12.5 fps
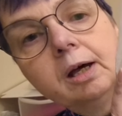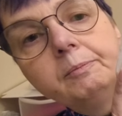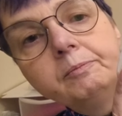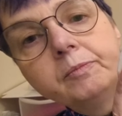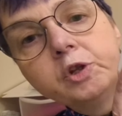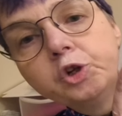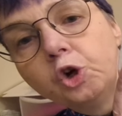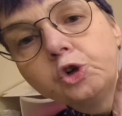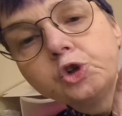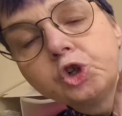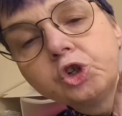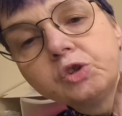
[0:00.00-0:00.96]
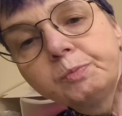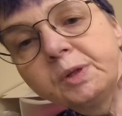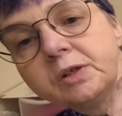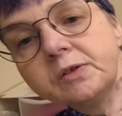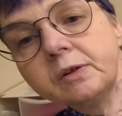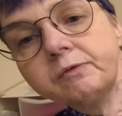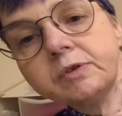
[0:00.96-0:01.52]
the notches,
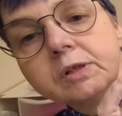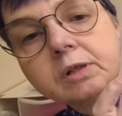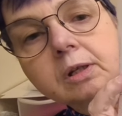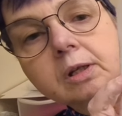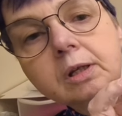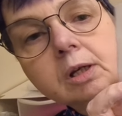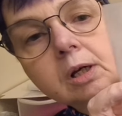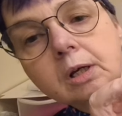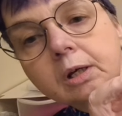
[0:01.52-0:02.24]
because obviously